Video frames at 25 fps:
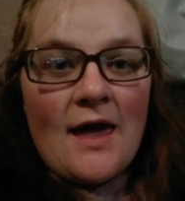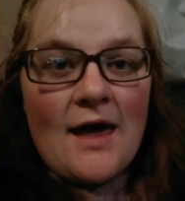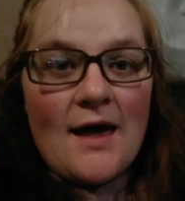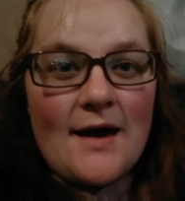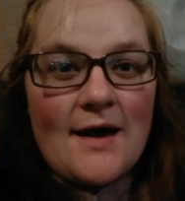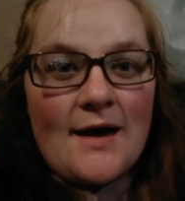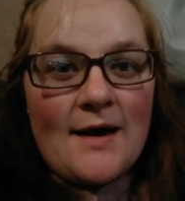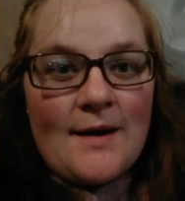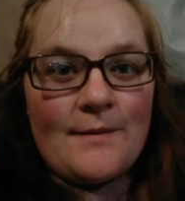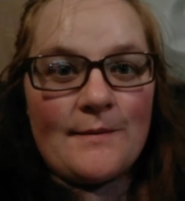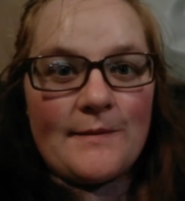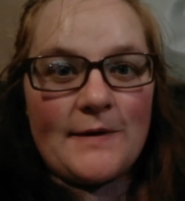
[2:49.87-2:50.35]

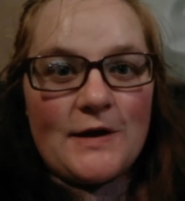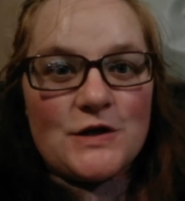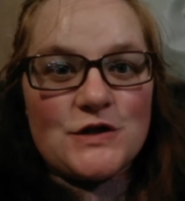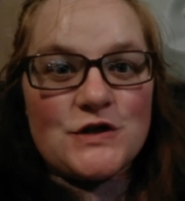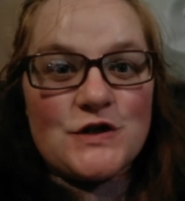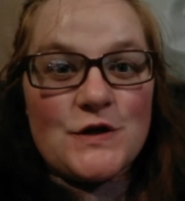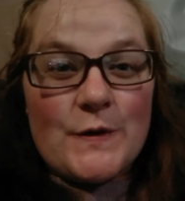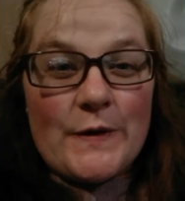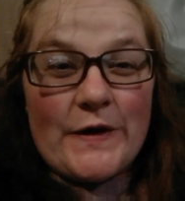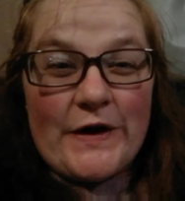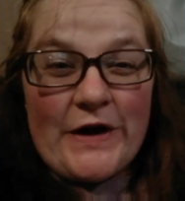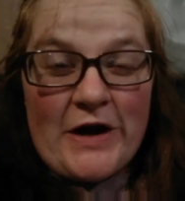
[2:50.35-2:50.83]

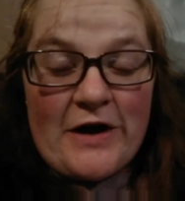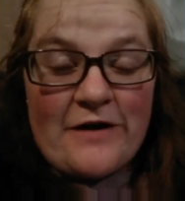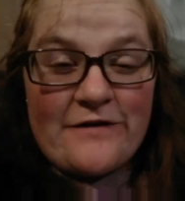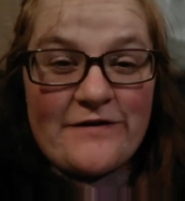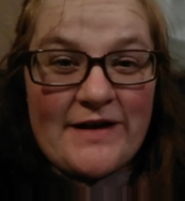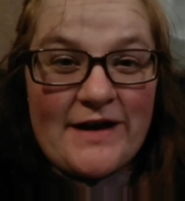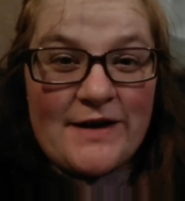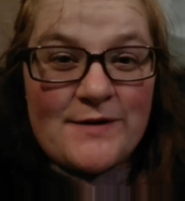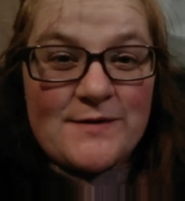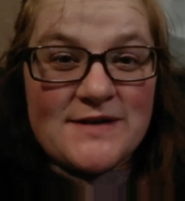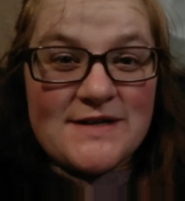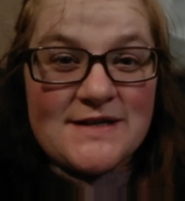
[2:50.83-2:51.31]
2.5
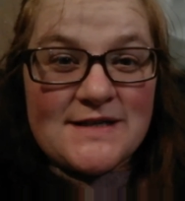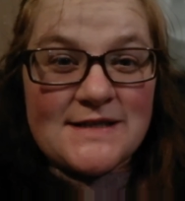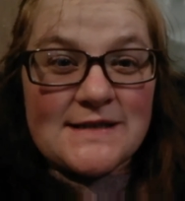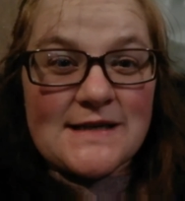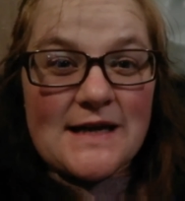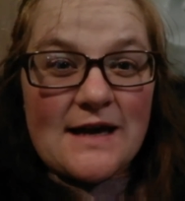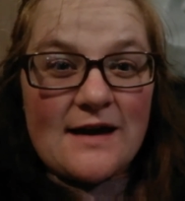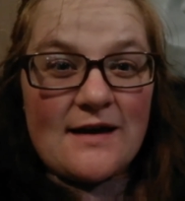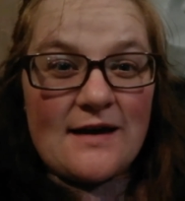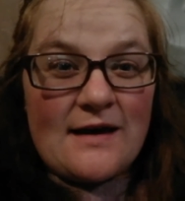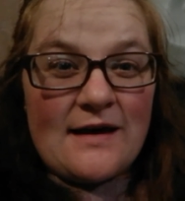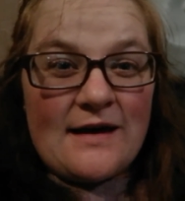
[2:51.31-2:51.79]
hours.
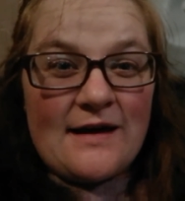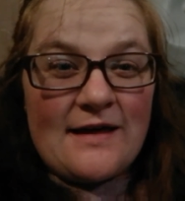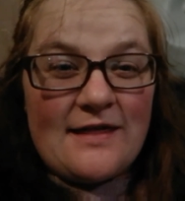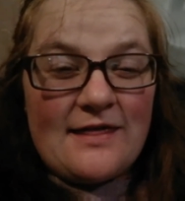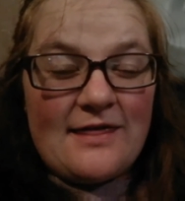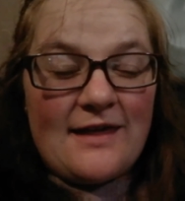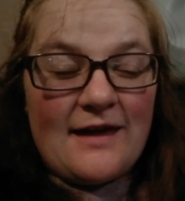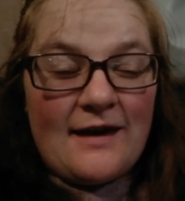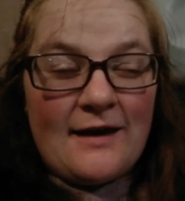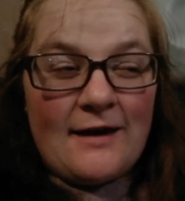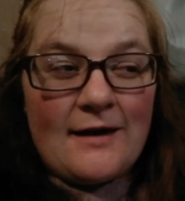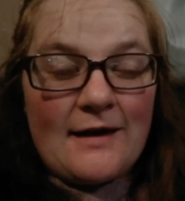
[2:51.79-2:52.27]
I
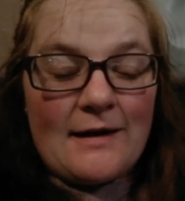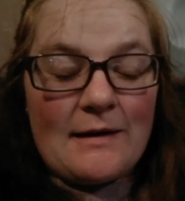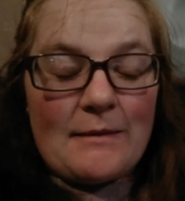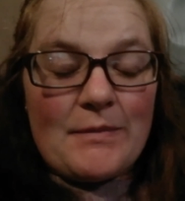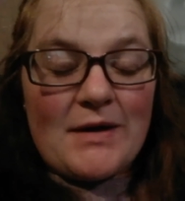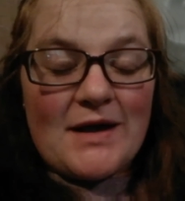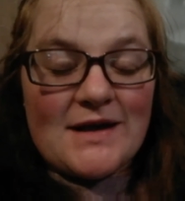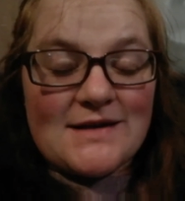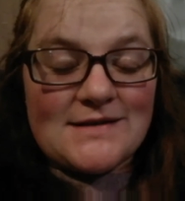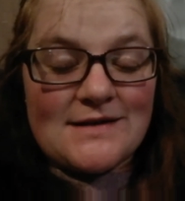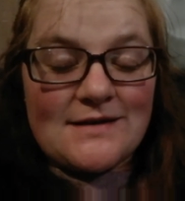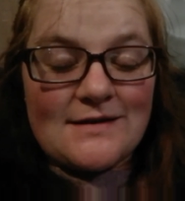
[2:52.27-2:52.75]
think
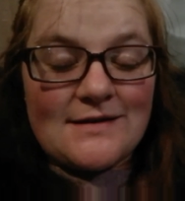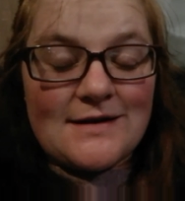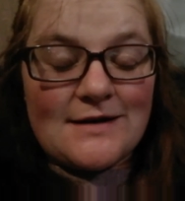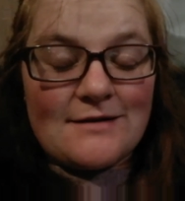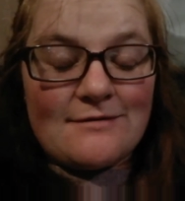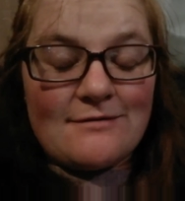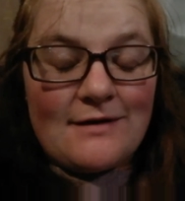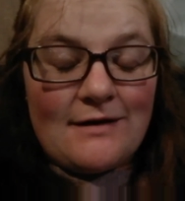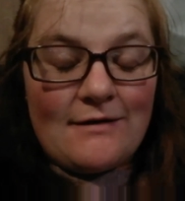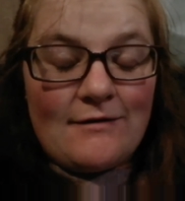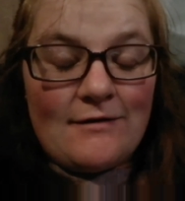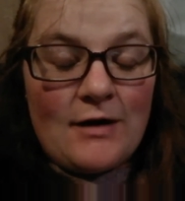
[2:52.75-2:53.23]
personally I did
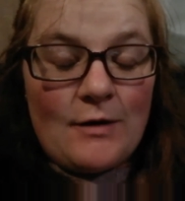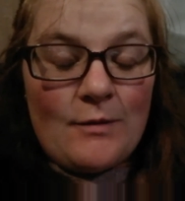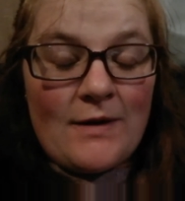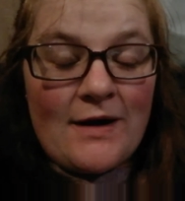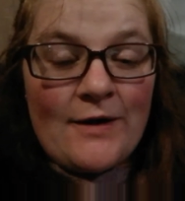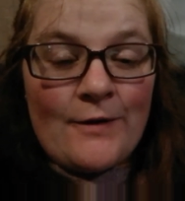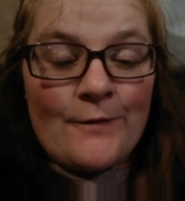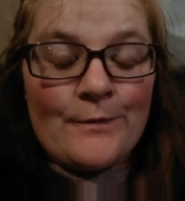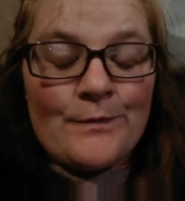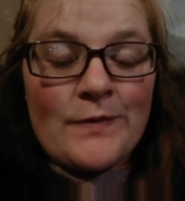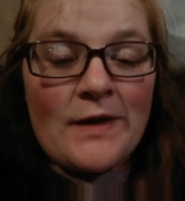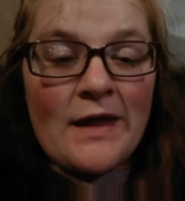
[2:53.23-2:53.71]
really, really
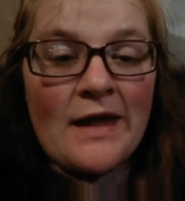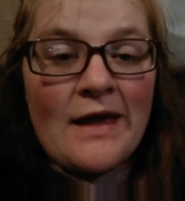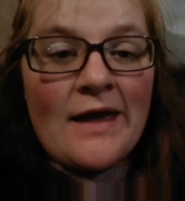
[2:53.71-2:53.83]
well.